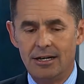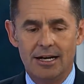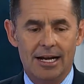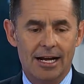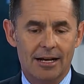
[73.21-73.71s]

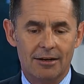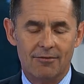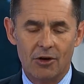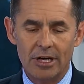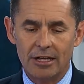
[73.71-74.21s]

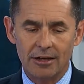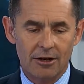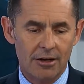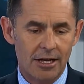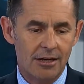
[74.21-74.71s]
And very
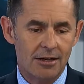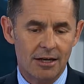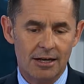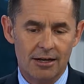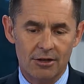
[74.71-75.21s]
clearly,
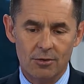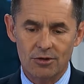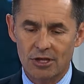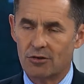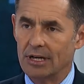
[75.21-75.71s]
there
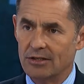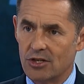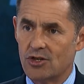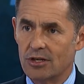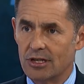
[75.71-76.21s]
was a
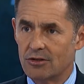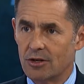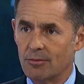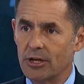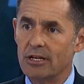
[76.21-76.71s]
transition that
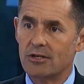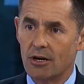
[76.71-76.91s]
took place,